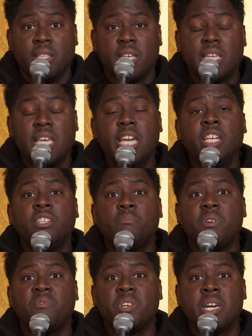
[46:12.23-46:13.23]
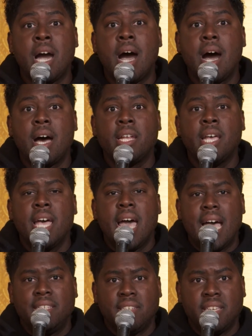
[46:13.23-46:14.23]
The kingdom of God
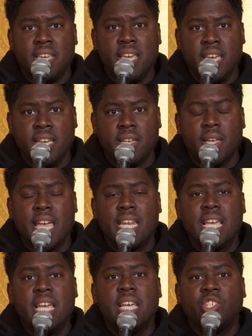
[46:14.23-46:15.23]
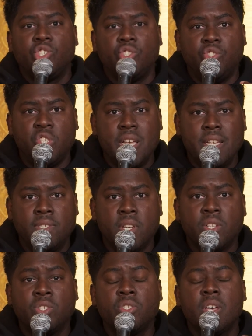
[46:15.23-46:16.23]
has a king, and he is
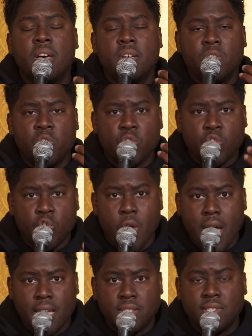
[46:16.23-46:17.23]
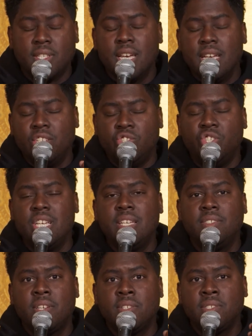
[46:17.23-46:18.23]
Jesus the Christ,
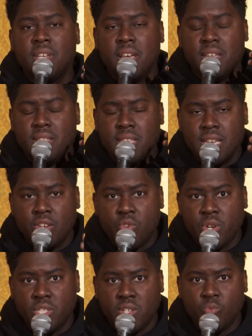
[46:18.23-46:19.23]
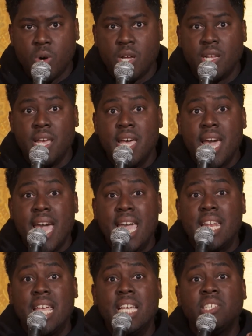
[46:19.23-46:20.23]
Jesus the anointed one.
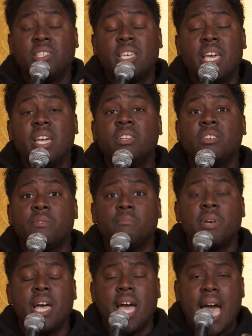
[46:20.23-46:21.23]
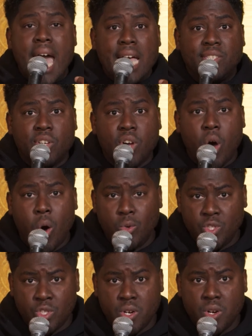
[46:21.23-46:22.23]
And his kingdom has a
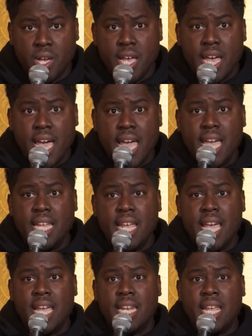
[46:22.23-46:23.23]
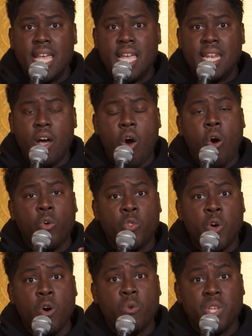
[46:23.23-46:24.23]
culture. And and and
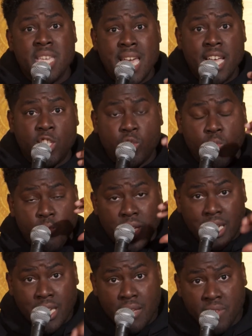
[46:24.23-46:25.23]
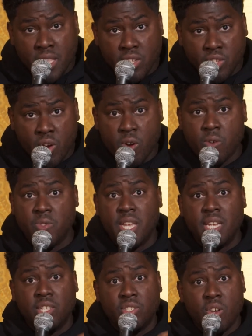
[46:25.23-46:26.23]
although yes, we live in this earth
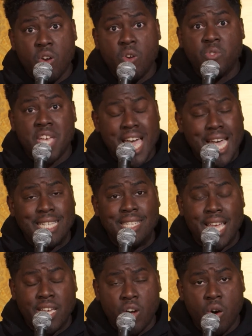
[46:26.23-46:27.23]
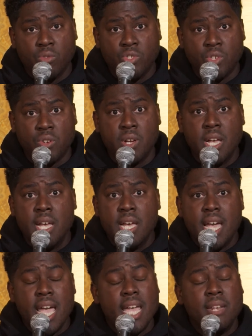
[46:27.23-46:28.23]
and this earth has a culture
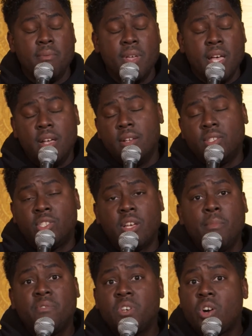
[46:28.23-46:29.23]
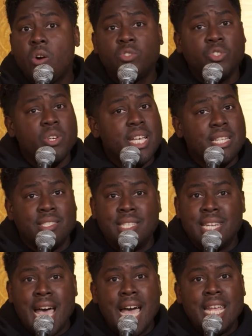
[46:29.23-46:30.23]
and some of the culture is
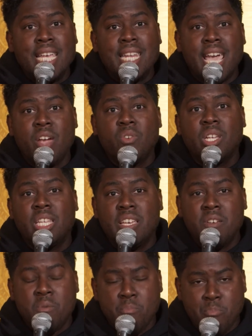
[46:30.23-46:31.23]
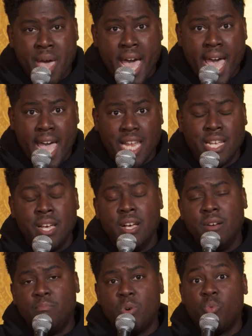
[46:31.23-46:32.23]
not inherently bad,
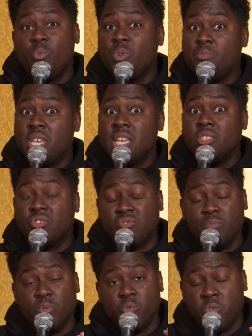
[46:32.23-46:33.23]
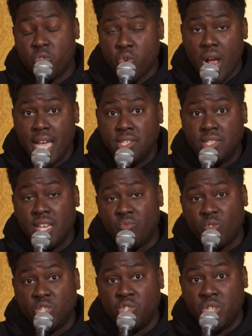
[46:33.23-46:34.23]
but when we begin to remove Christ
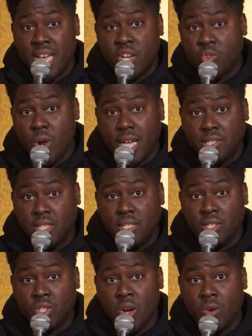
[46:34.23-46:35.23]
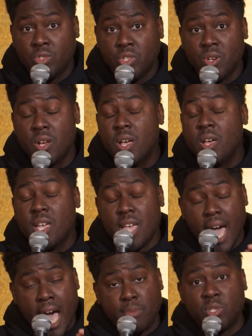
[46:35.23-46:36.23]
and reject Christ in this culture,
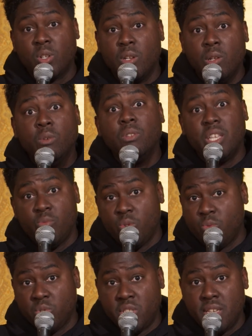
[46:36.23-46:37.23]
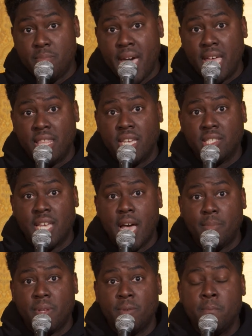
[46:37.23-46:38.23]
absolutely we will see bad things
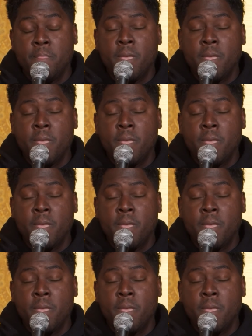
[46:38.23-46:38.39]
happen.